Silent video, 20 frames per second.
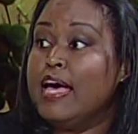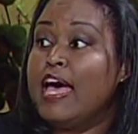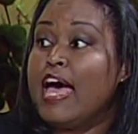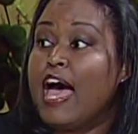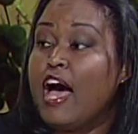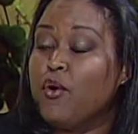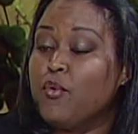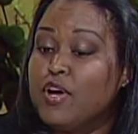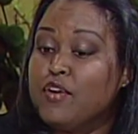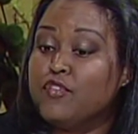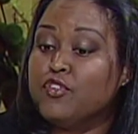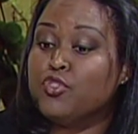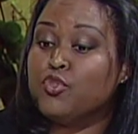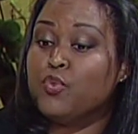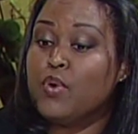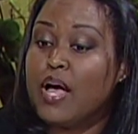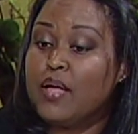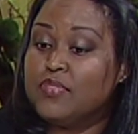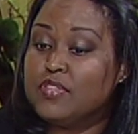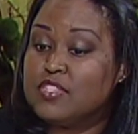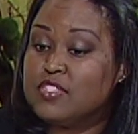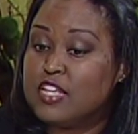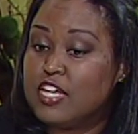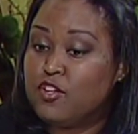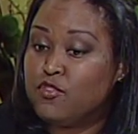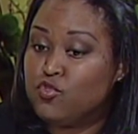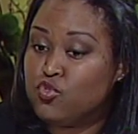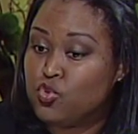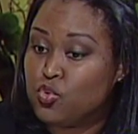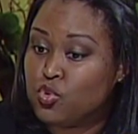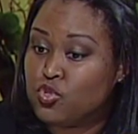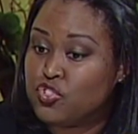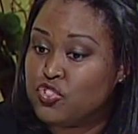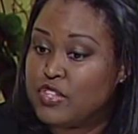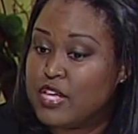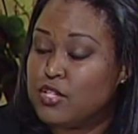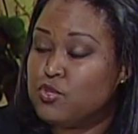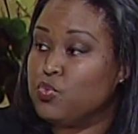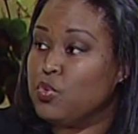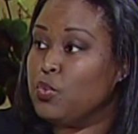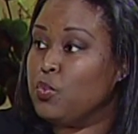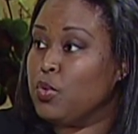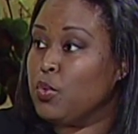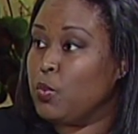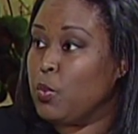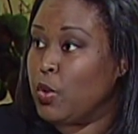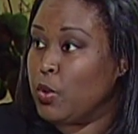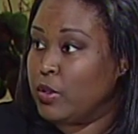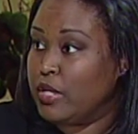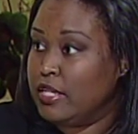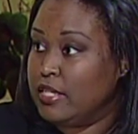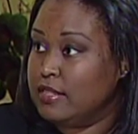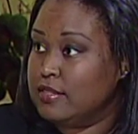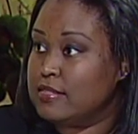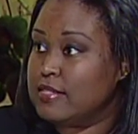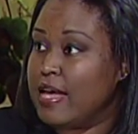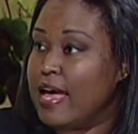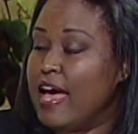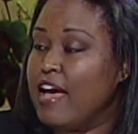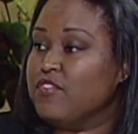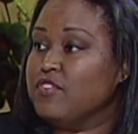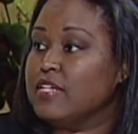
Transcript: However, throughout the state of Georgia, that's what we're working to have